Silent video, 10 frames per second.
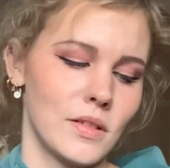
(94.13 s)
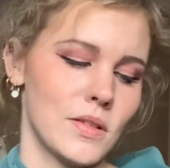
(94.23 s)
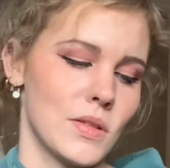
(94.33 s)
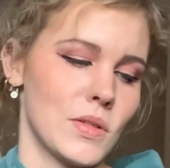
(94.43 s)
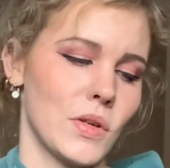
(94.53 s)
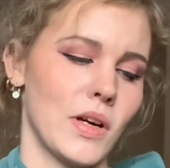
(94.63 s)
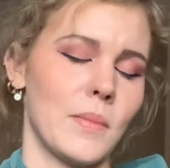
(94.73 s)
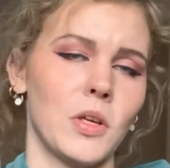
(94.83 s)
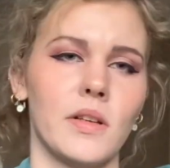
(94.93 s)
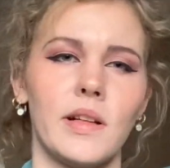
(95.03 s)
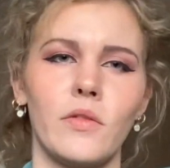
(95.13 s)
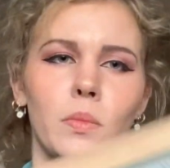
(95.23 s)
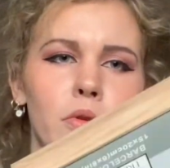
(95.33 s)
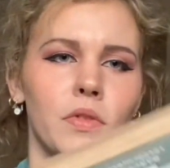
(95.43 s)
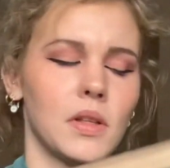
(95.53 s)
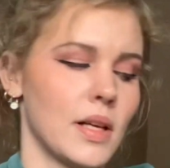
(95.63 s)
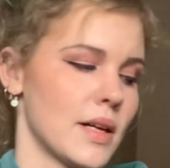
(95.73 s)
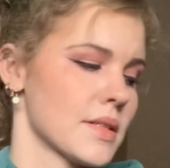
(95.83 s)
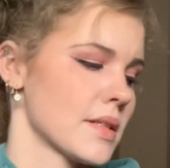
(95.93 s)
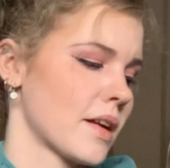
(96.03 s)
So I'm gonna remove the
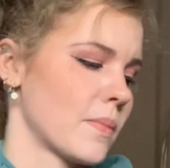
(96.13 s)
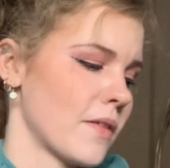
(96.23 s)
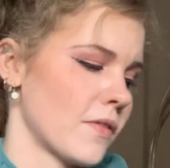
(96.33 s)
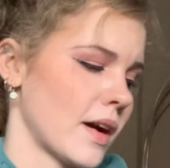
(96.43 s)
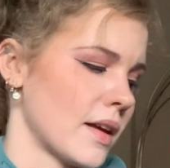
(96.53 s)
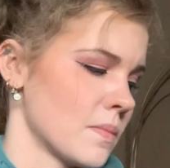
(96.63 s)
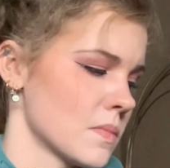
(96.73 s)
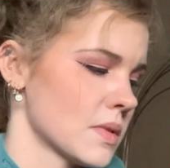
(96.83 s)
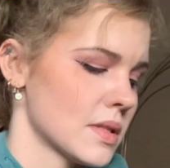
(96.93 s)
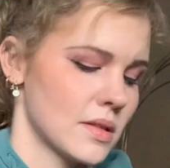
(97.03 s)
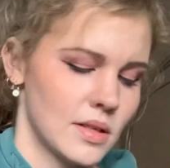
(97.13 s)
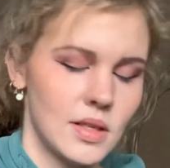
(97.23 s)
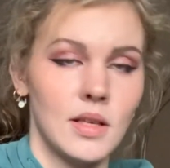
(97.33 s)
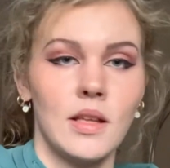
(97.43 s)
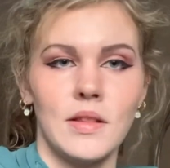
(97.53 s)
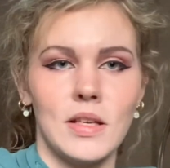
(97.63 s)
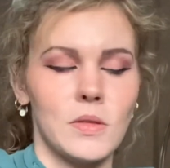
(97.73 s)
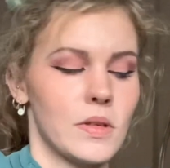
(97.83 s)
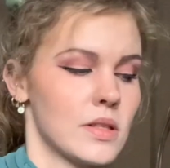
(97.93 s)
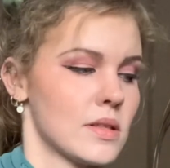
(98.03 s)
glass out of my frames.
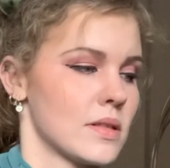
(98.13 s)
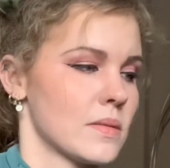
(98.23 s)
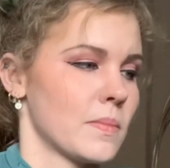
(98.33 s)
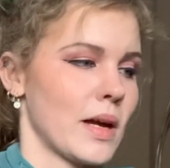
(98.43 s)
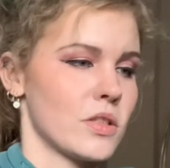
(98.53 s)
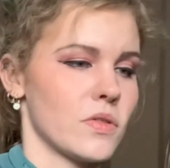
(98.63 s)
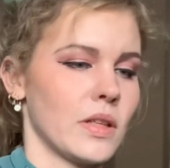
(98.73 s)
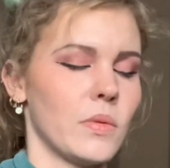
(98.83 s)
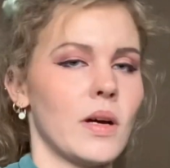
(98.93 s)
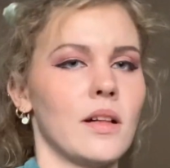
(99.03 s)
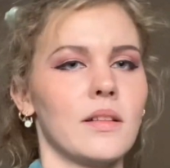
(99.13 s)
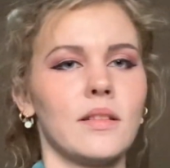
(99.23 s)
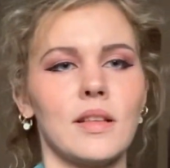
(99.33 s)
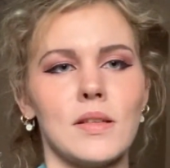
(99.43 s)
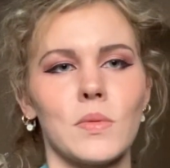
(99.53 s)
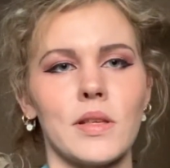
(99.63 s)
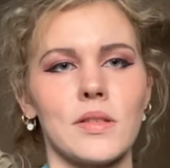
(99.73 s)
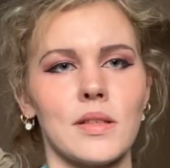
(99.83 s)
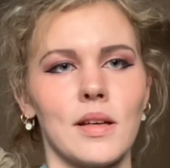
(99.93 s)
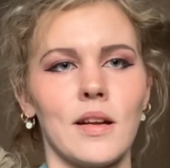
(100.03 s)
These ones match really well, and these
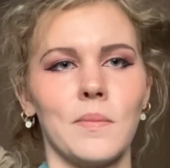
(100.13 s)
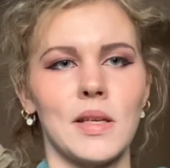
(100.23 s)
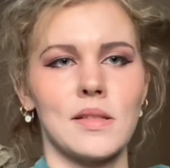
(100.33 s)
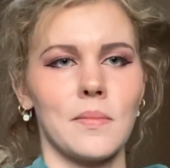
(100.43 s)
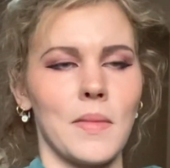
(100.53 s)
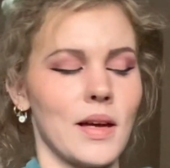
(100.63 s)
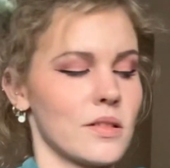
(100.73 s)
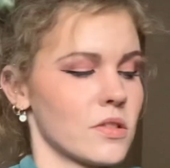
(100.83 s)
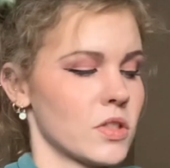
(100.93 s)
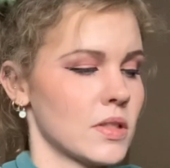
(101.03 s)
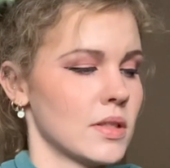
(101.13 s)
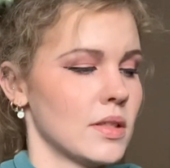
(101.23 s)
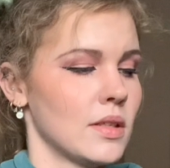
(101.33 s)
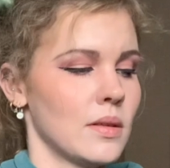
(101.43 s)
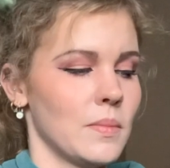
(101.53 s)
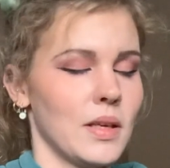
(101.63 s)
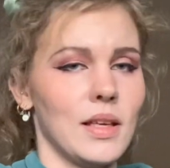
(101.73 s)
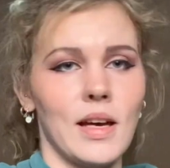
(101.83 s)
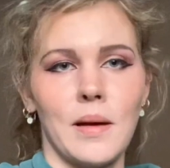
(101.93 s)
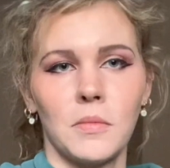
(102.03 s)
ones are kind of mix and match. But
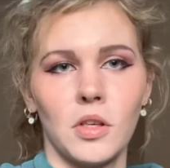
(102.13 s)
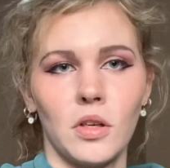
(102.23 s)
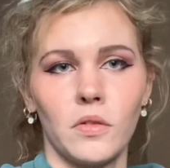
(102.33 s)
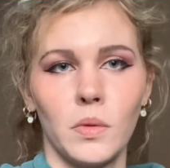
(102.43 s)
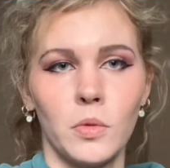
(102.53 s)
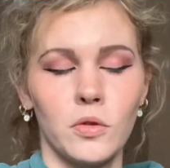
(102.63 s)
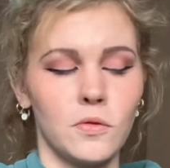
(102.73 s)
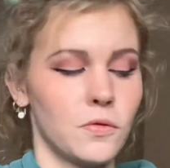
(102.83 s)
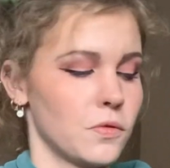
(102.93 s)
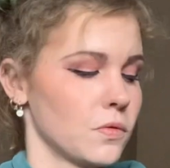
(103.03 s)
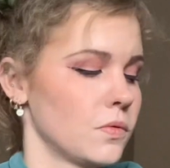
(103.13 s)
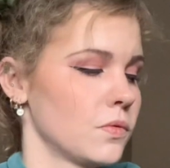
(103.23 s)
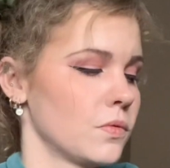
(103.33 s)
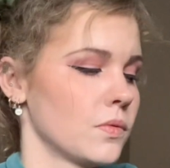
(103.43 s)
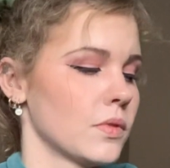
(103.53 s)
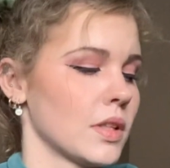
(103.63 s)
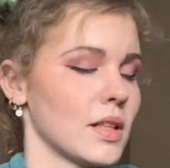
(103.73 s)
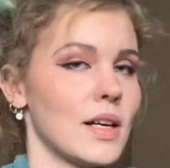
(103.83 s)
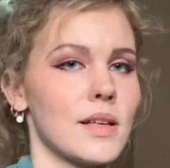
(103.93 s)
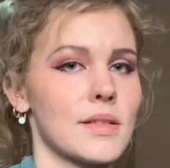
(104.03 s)
yeah, I'm gonna remove the
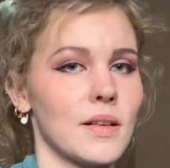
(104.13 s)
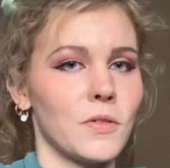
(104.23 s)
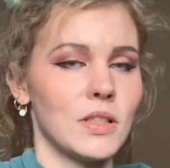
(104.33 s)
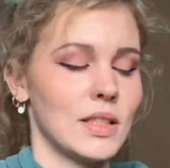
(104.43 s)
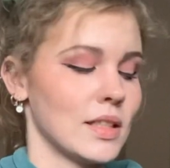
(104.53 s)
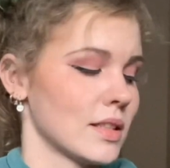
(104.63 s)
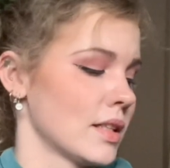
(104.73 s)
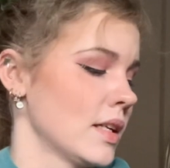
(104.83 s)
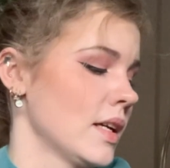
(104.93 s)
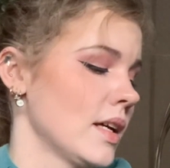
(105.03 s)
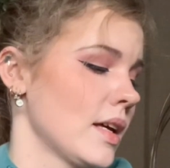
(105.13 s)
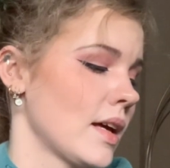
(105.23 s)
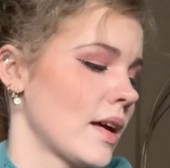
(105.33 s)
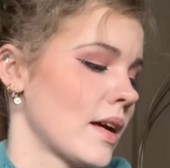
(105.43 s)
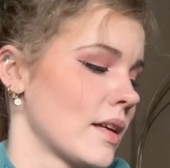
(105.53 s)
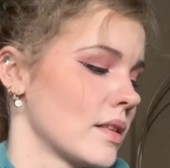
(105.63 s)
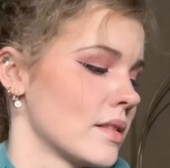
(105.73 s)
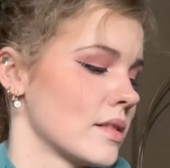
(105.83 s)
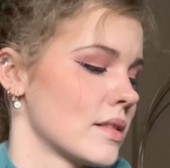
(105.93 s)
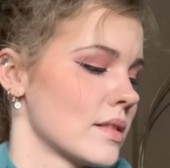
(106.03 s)
glass and everything
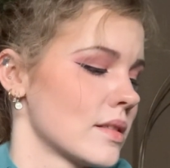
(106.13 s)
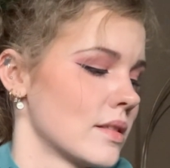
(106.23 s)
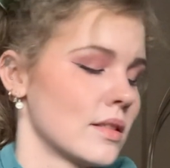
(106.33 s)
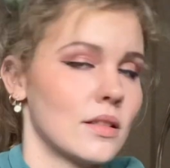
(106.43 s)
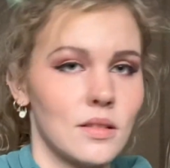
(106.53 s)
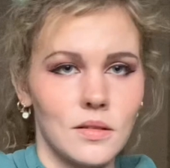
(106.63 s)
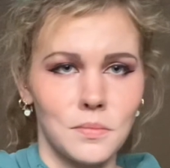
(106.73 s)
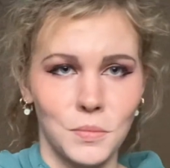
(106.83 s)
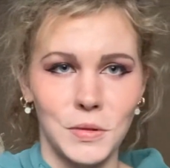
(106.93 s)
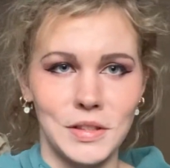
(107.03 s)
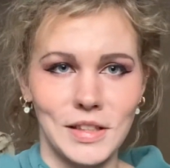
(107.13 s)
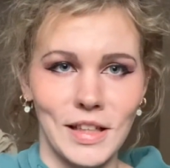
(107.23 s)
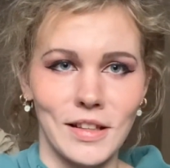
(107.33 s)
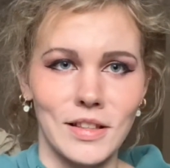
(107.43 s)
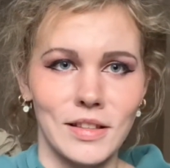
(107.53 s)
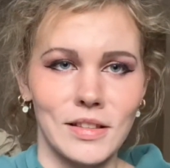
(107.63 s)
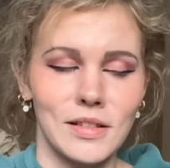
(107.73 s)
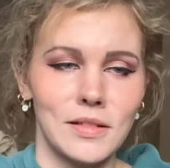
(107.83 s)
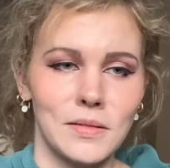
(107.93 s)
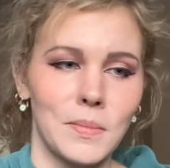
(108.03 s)
and put together
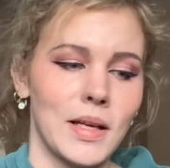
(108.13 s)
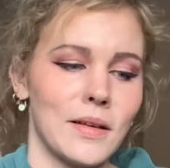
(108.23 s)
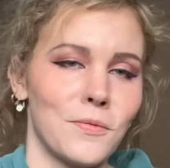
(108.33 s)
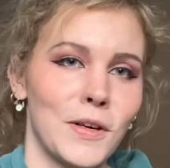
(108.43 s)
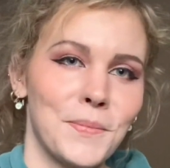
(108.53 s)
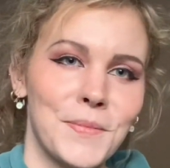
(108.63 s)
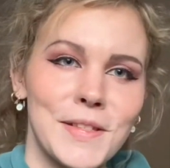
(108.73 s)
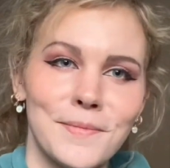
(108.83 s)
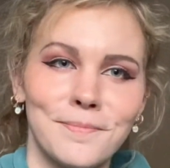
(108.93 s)
my frames.